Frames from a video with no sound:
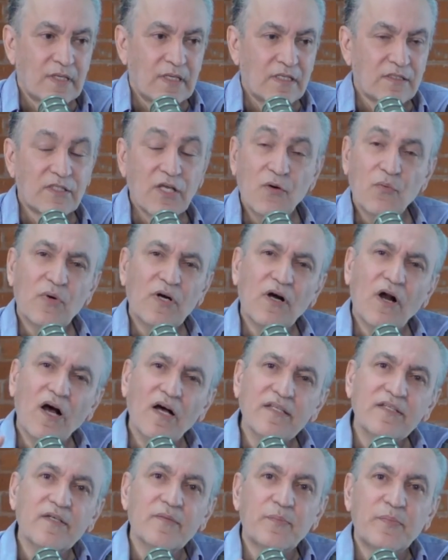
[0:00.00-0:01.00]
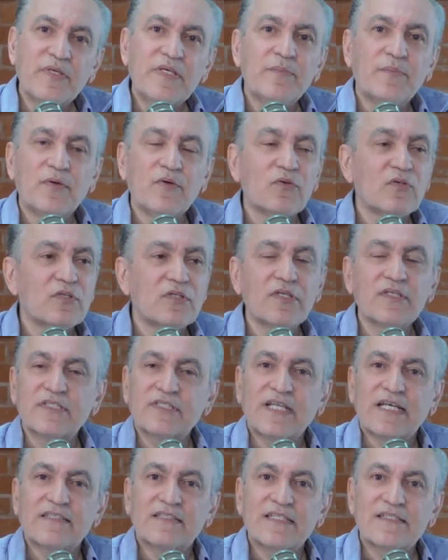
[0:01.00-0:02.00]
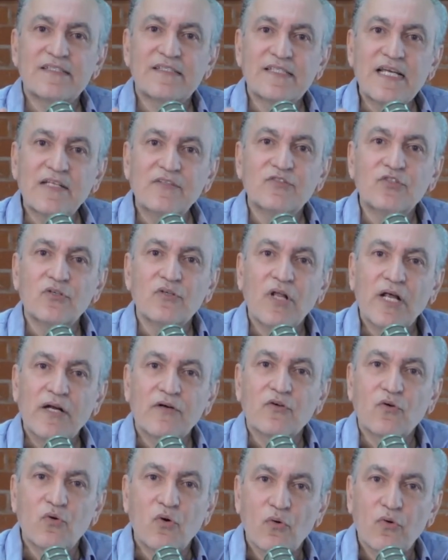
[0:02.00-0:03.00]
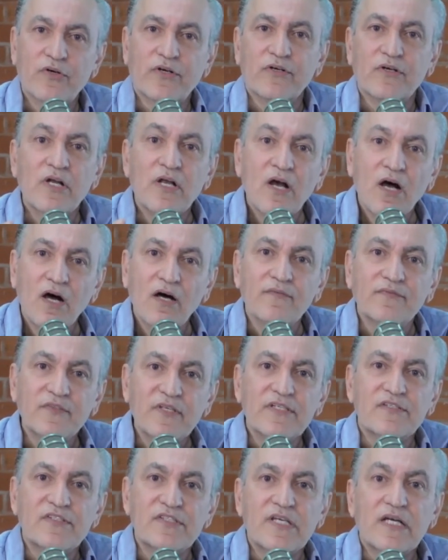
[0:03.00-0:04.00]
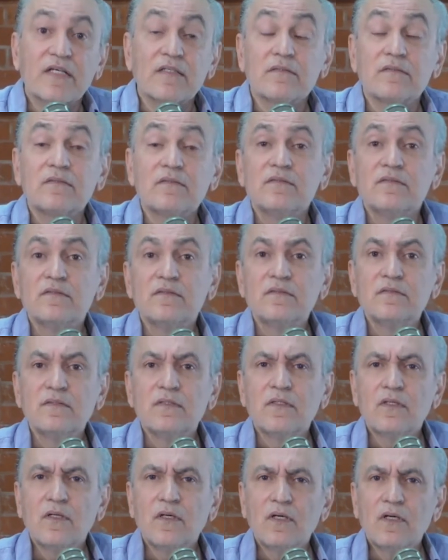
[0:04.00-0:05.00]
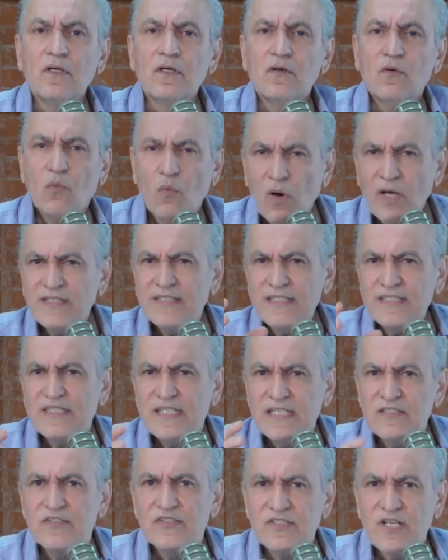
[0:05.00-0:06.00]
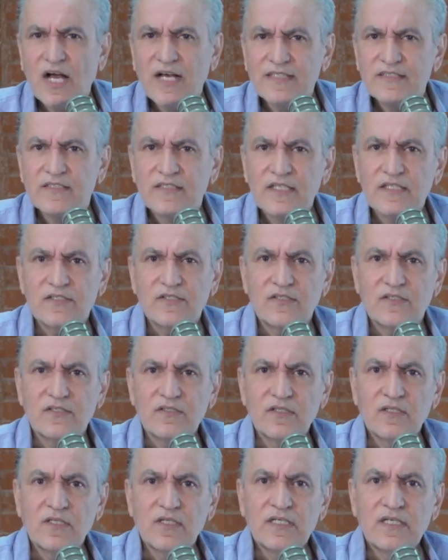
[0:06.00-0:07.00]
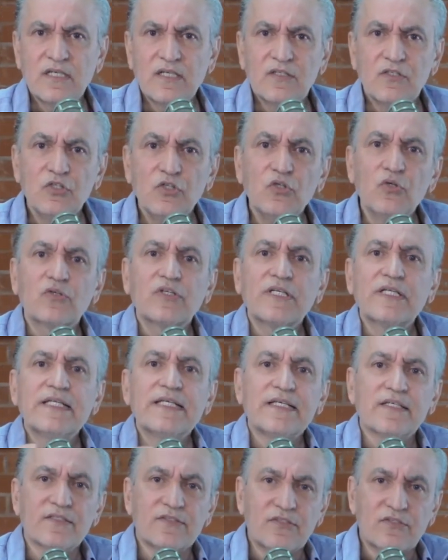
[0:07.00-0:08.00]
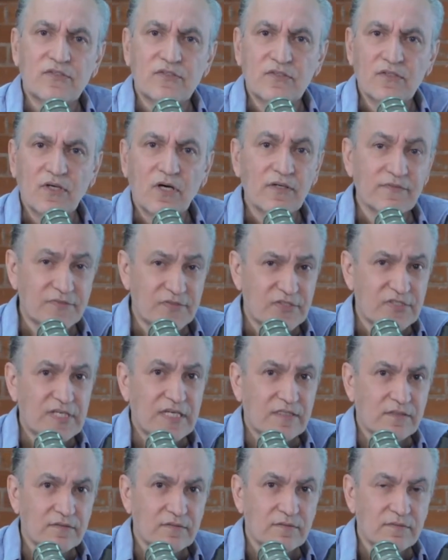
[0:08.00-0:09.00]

There were other people who looked at the central headquarters of this cell. What is inside this nucleus of cell?